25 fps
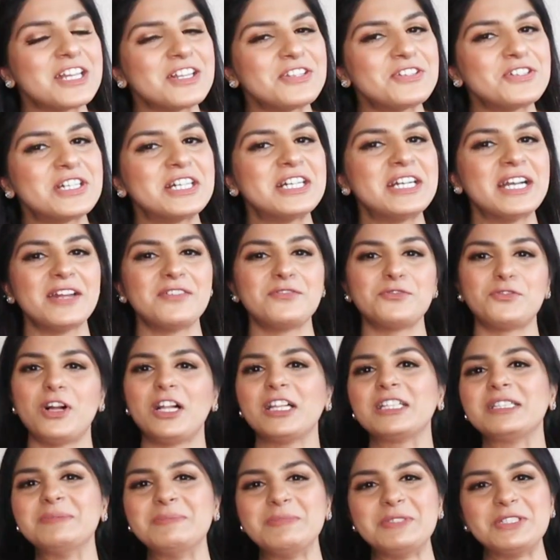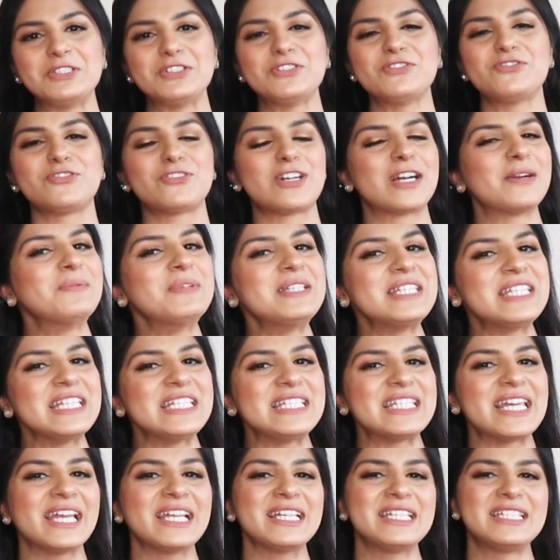Sidra and welcome to Pharmacy
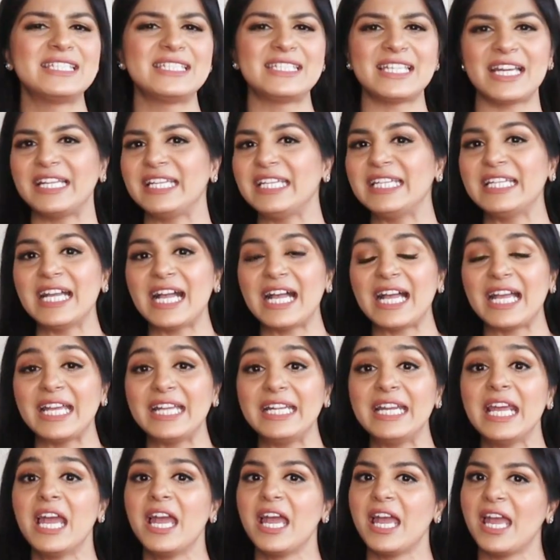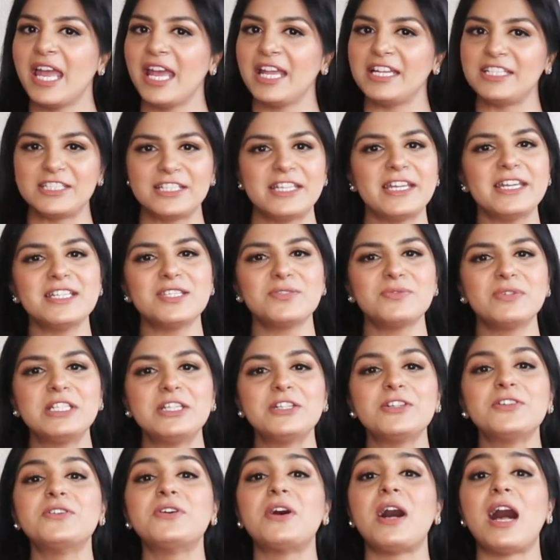Tech Study Guide. In today's
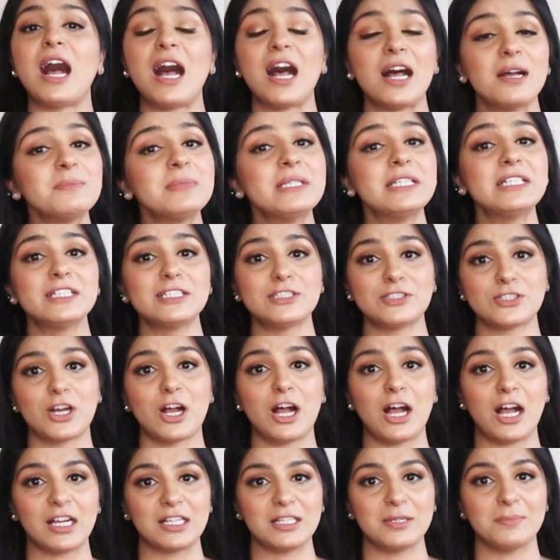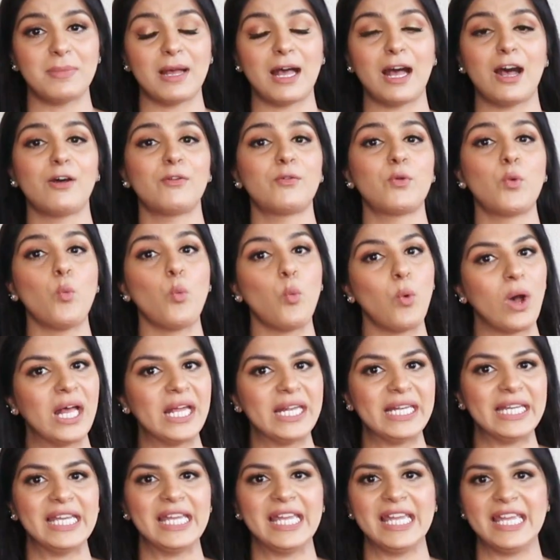video, I'm going to talk about
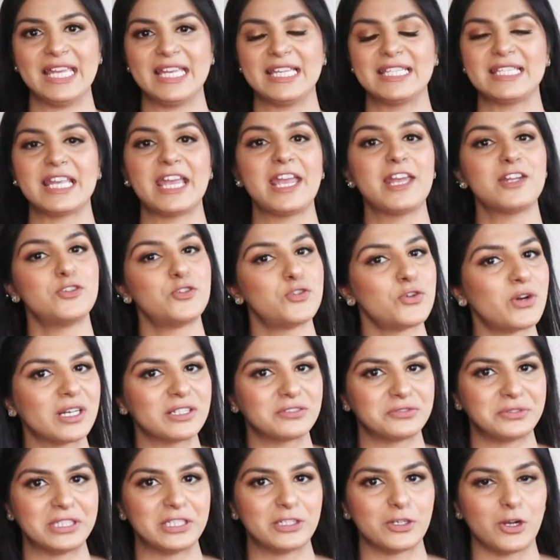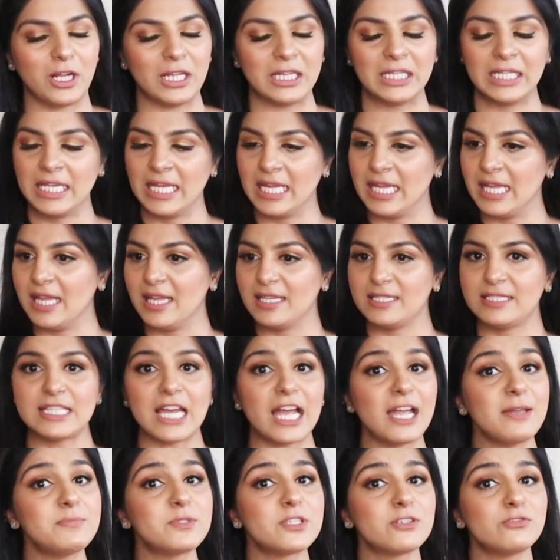what is a drug recall,
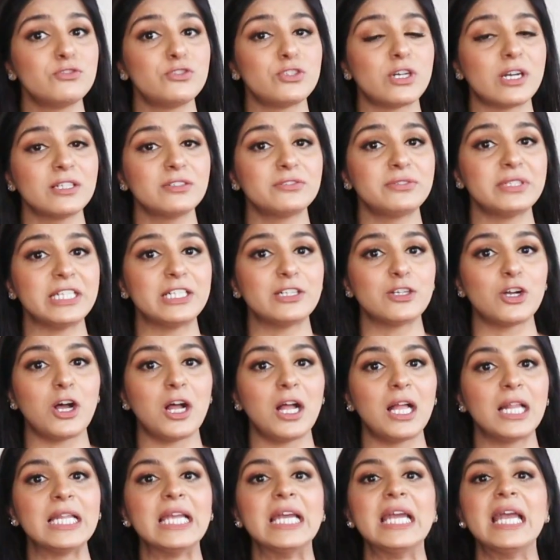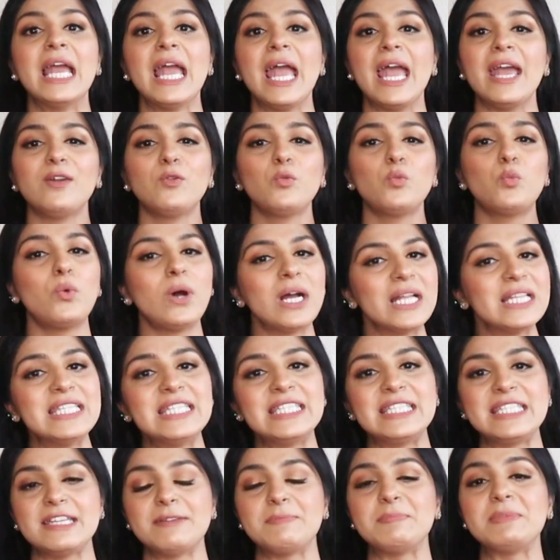types of drug recall, and what
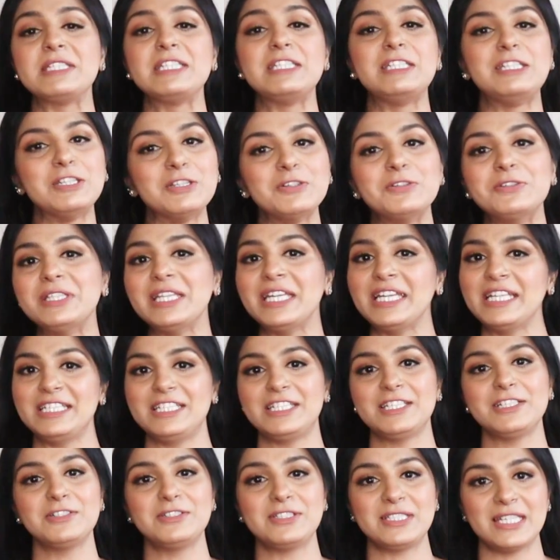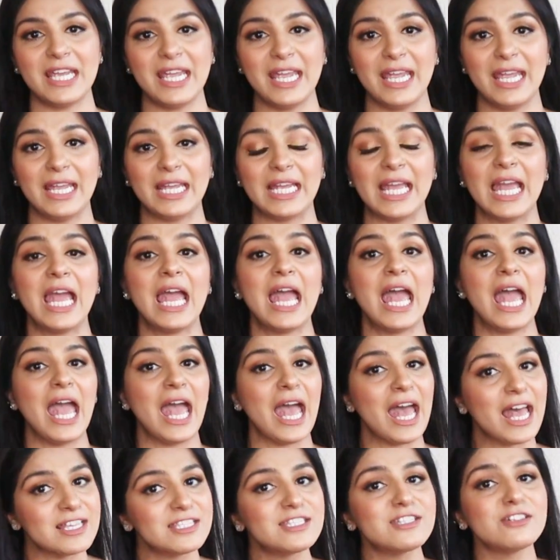steps you need to take
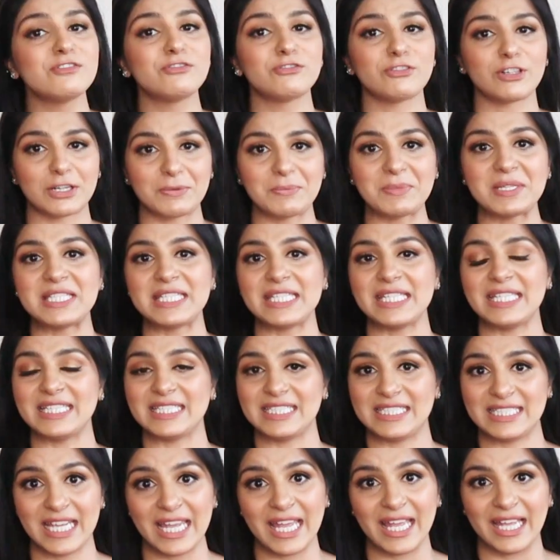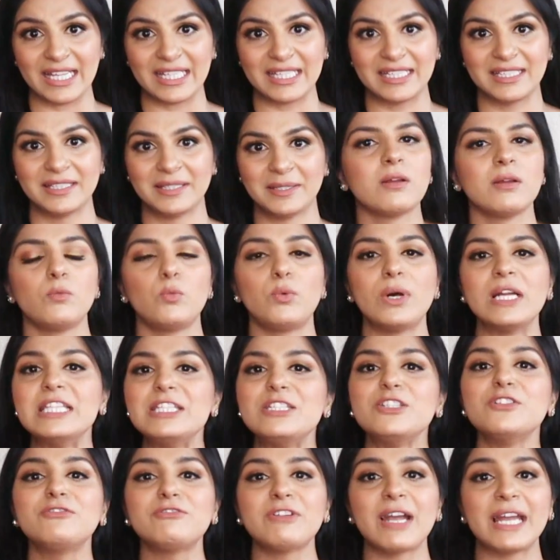as a pharmacy tech once
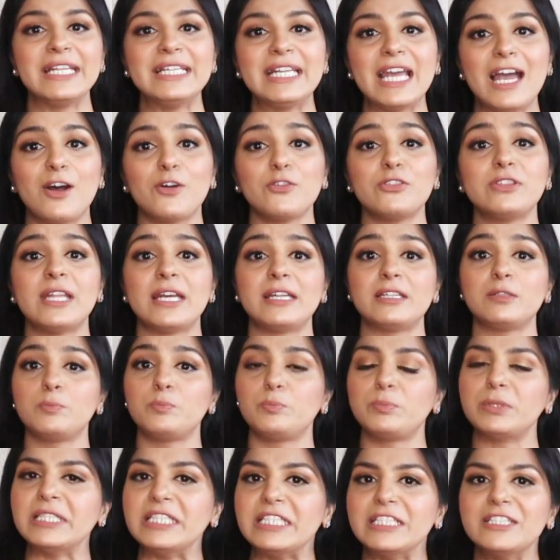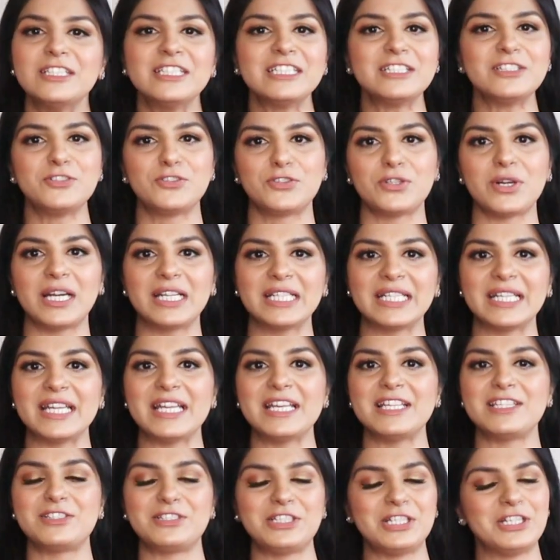you find out that a particular drug
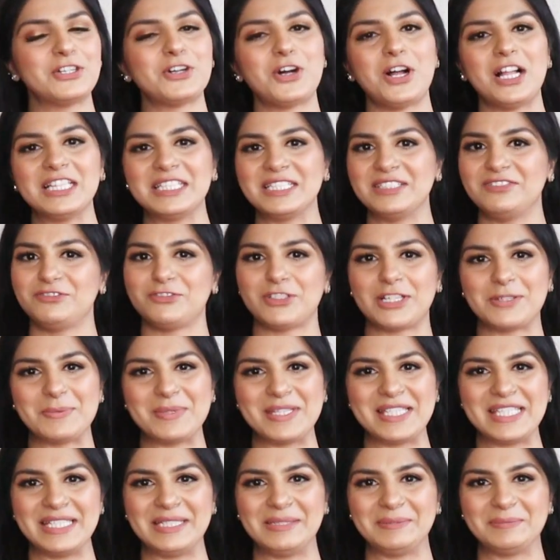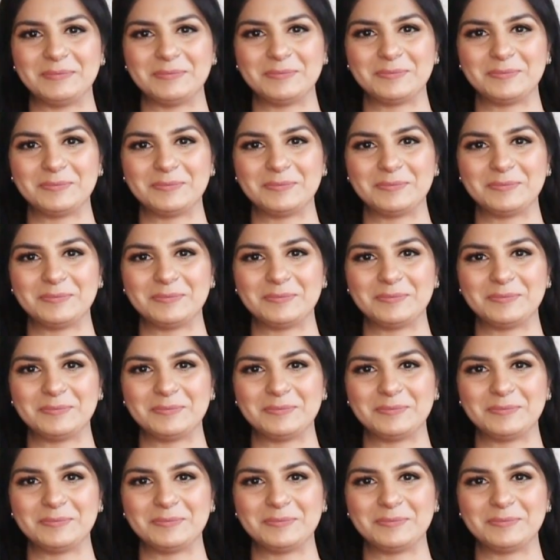is recalled in pharmacy.